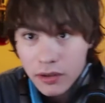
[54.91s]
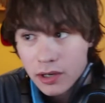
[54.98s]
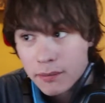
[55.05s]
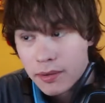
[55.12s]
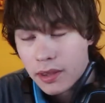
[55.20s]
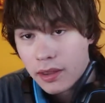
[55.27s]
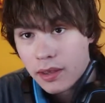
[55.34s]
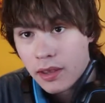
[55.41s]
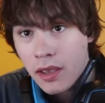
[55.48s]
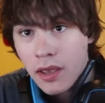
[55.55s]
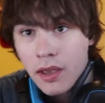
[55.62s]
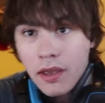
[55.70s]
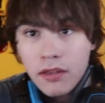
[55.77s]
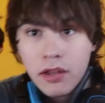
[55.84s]
They're gonna be like,
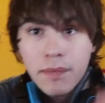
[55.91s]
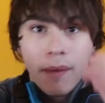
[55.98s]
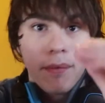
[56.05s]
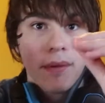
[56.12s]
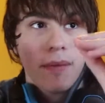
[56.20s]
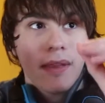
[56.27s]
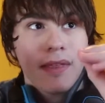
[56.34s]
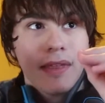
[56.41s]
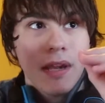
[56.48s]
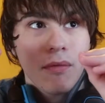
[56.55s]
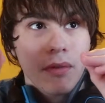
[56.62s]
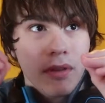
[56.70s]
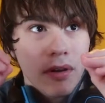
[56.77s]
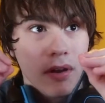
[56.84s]
there's probably gonna be a
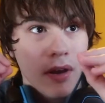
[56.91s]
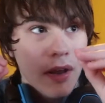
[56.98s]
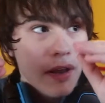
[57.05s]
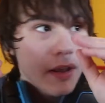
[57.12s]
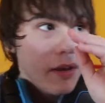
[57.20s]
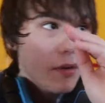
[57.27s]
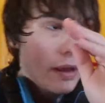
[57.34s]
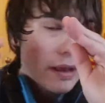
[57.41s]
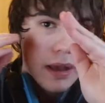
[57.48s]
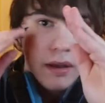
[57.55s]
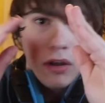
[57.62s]
scene where they're like,